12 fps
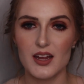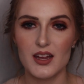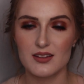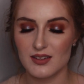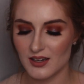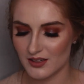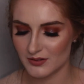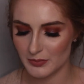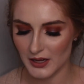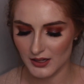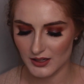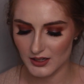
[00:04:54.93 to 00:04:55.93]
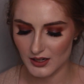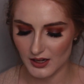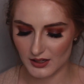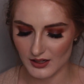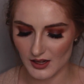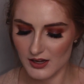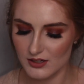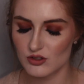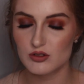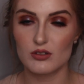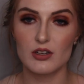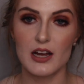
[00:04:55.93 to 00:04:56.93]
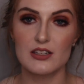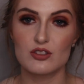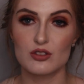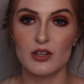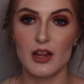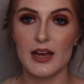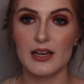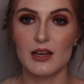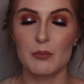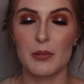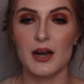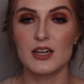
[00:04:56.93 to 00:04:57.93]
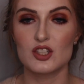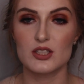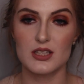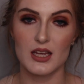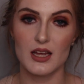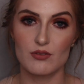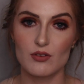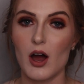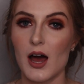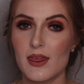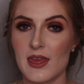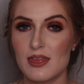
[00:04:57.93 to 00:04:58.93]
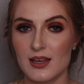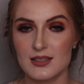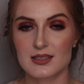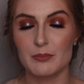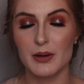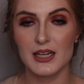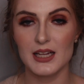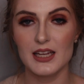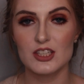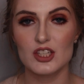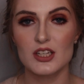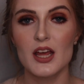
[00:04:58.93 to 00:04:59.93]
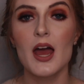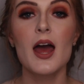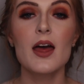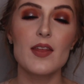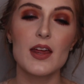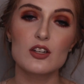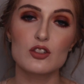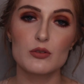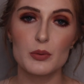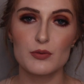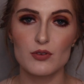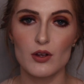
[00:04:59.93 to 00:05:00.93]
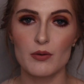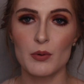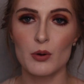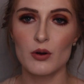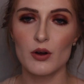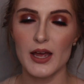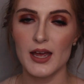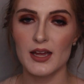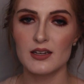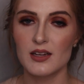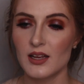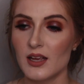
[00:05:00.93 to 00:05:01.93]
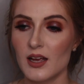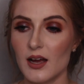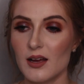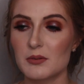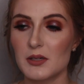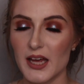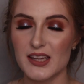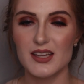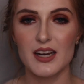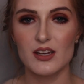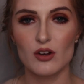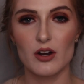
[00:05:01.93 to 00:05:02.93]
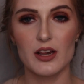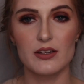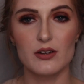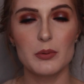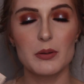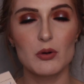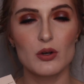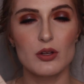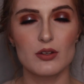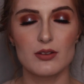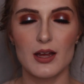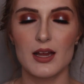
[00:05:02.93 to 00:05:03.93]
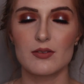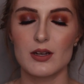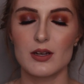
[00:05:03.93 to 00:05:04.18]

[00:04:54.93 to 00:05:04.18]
it's a nice palette. I do like it, but I just think I've got other things in my collection that I do prefer more, and I'm glad that I got a little bit more use out of